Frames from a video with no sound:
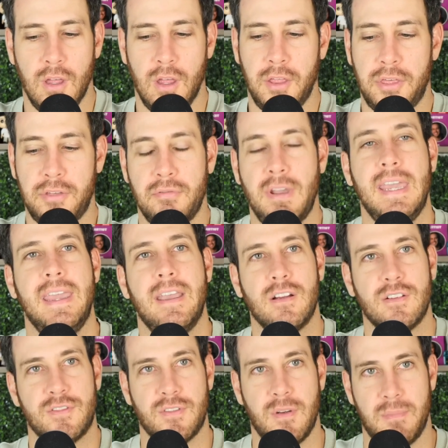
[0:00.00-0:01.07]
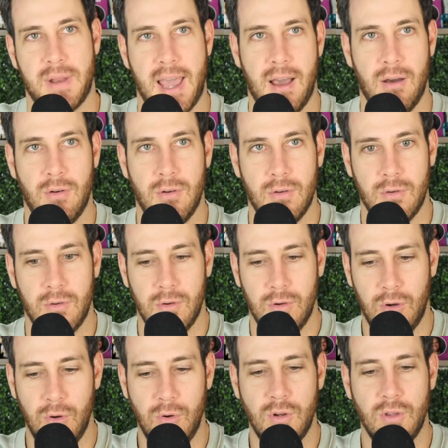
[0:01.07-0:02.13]
3 years from now,
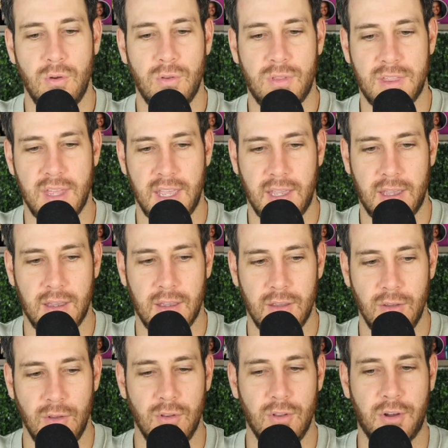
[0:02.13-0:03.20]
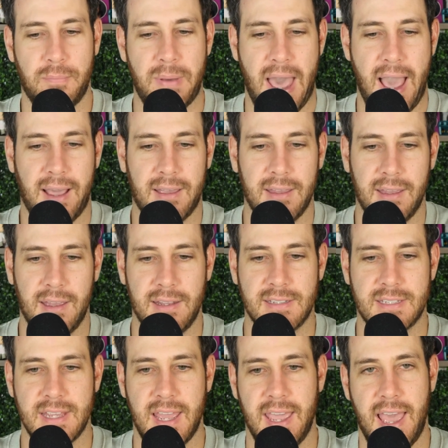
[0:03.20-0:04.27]
who do you think you look back and
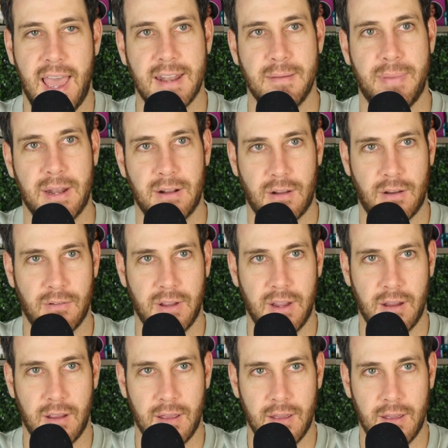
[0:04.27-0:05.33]
say had a better career?